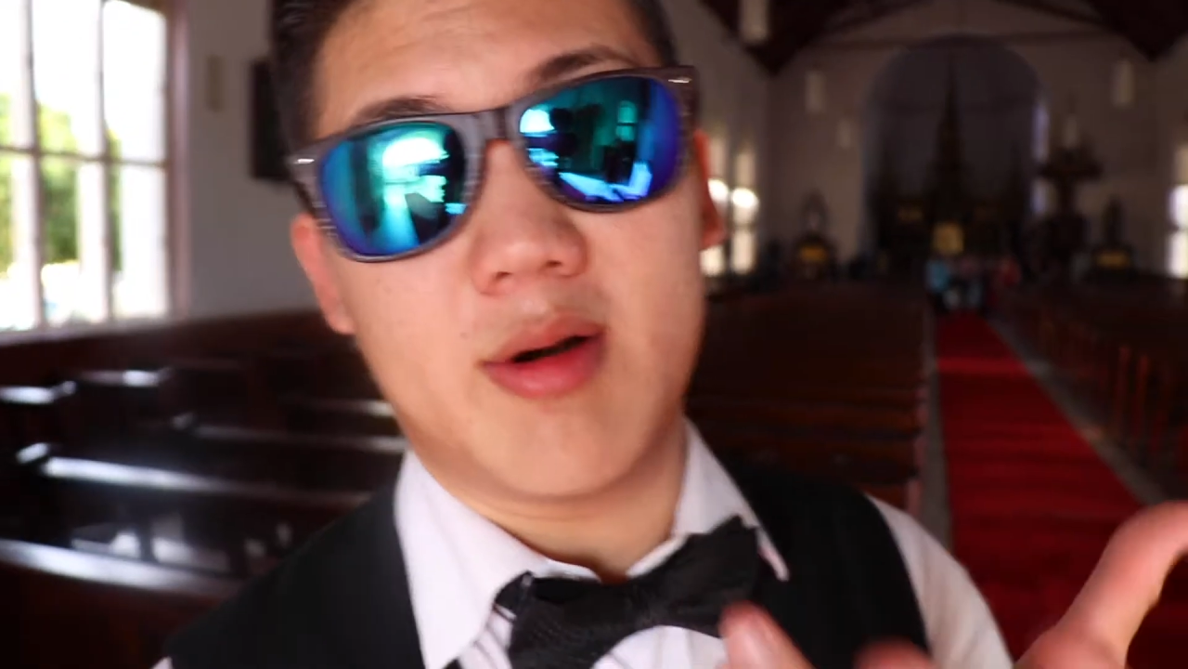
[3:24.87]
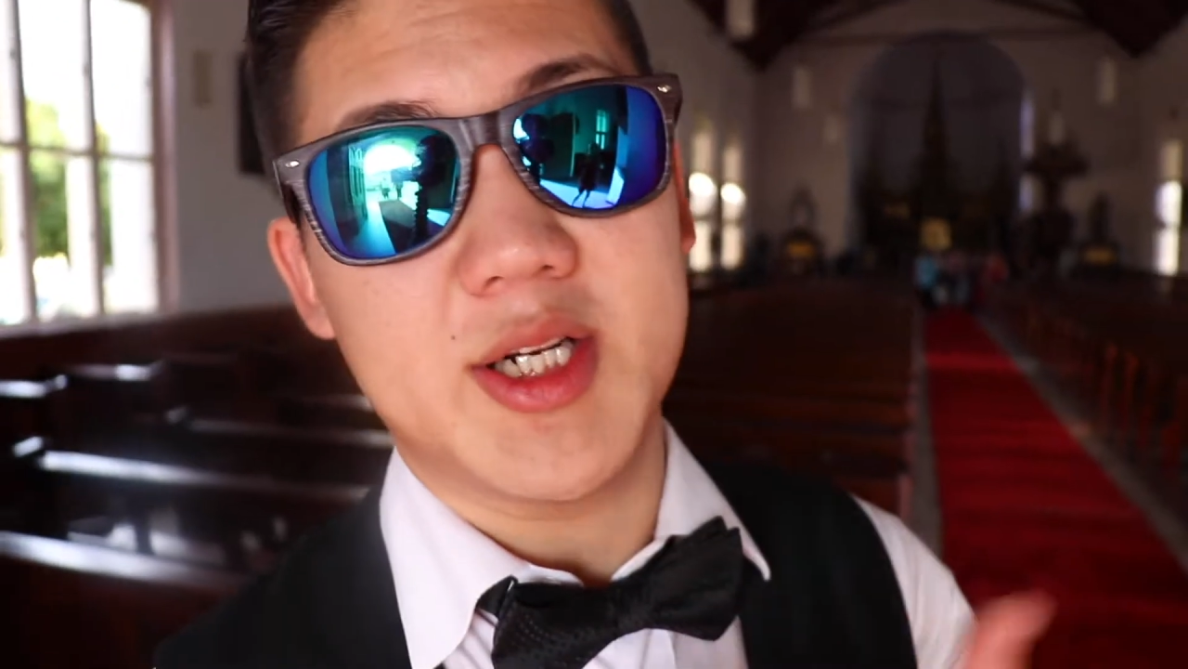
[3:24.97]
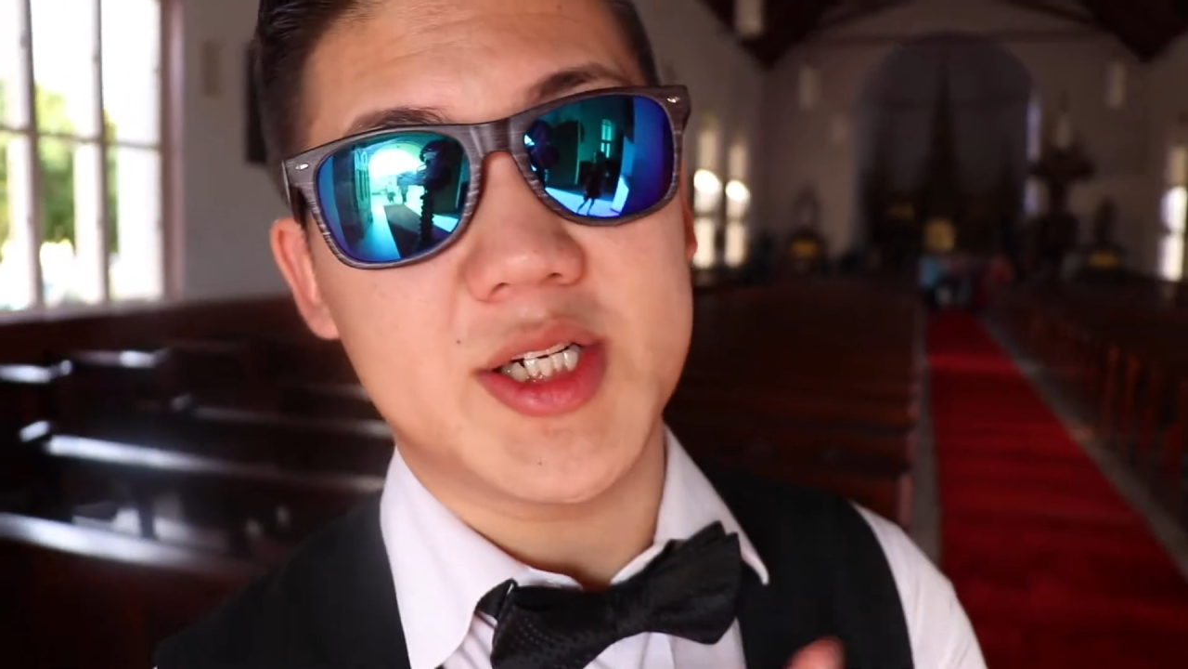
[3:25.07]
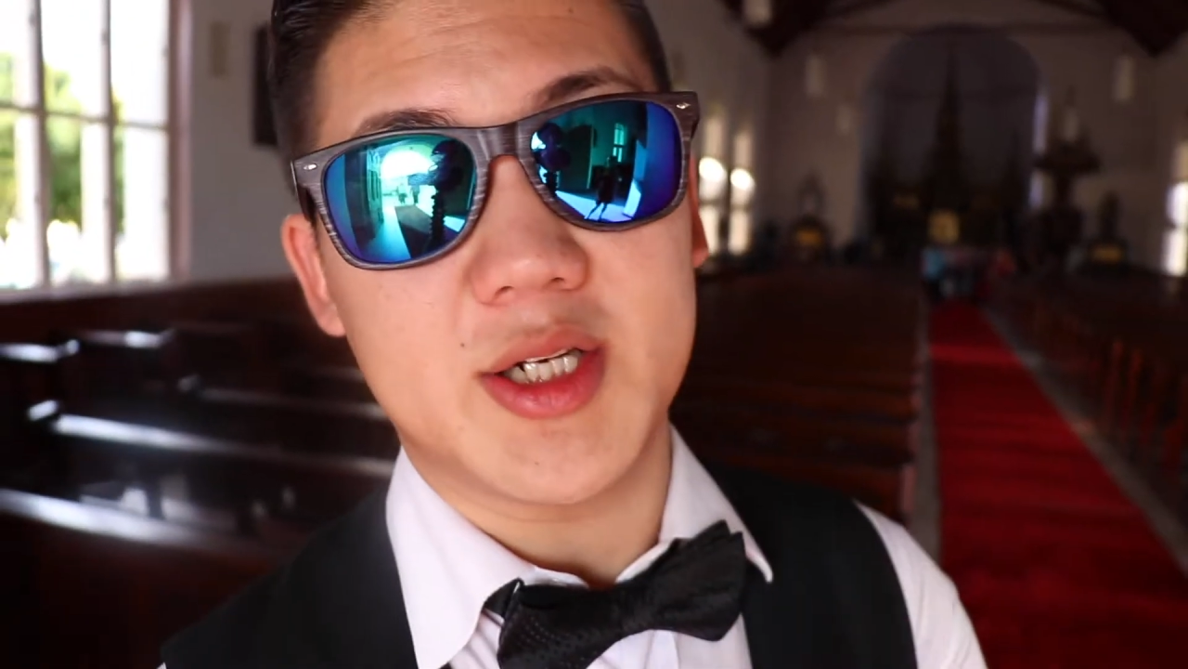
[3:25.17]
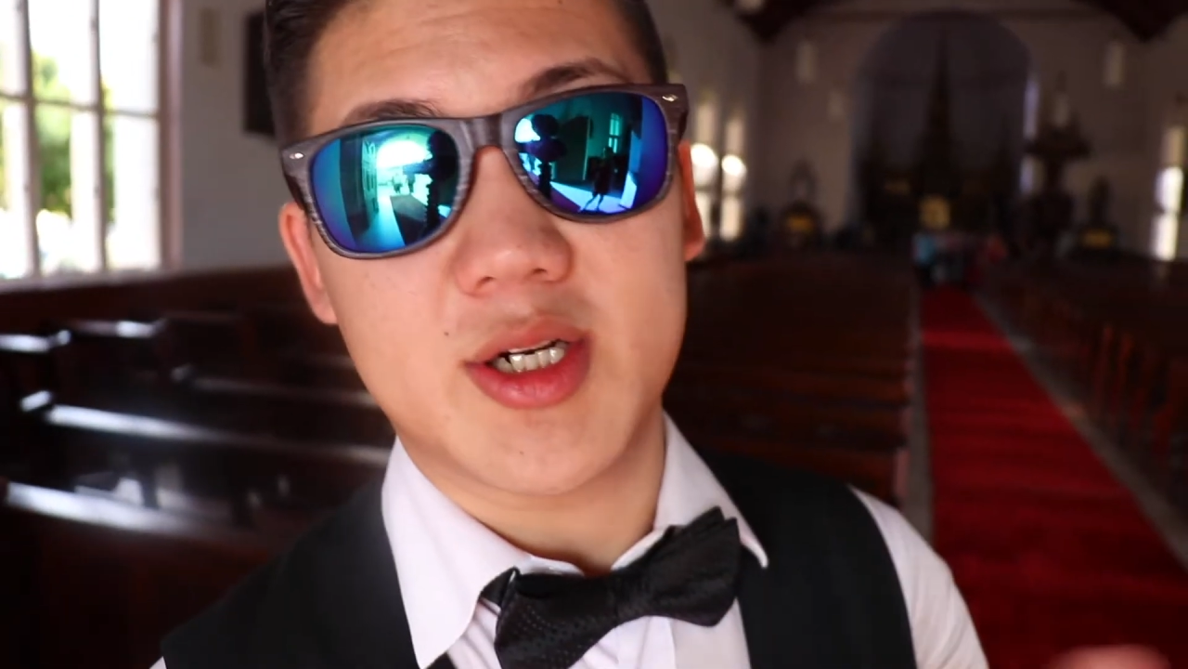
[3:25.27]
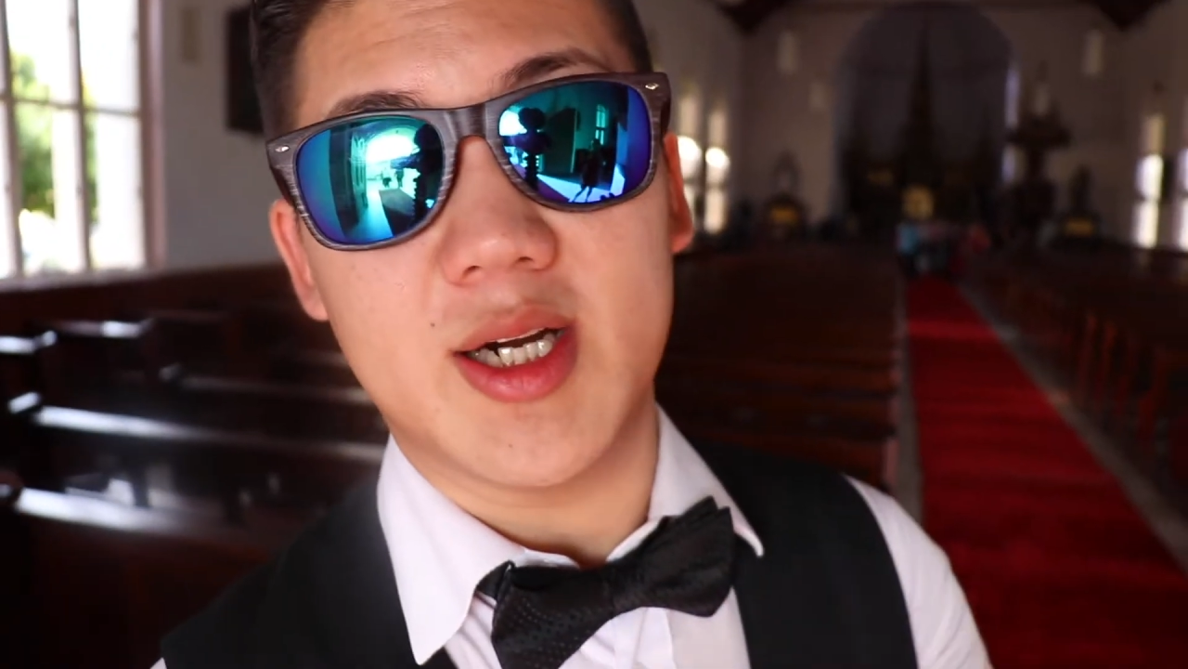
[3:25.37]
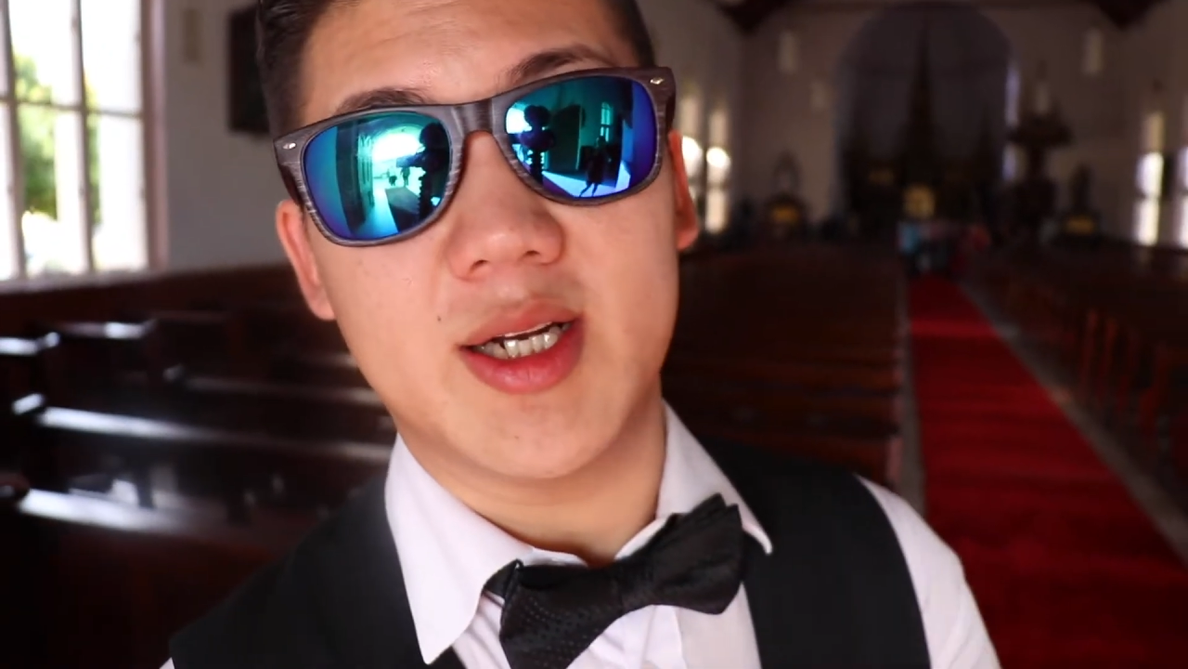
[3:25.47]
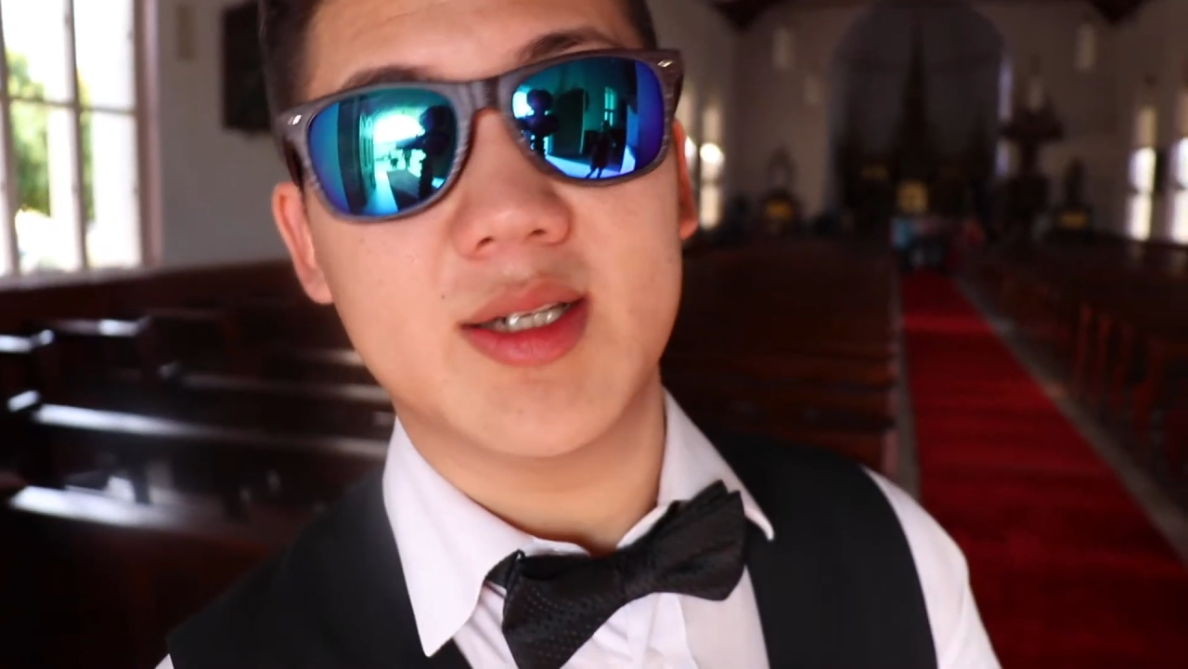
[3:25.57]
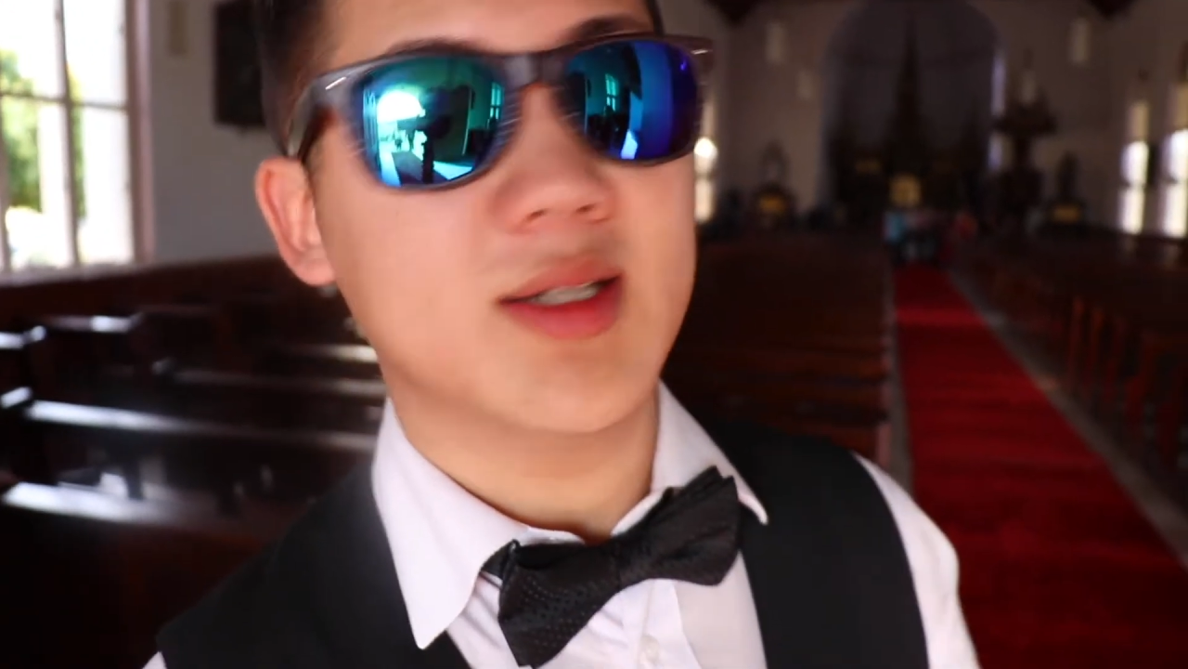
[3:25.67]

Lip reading: Reggie. I tried.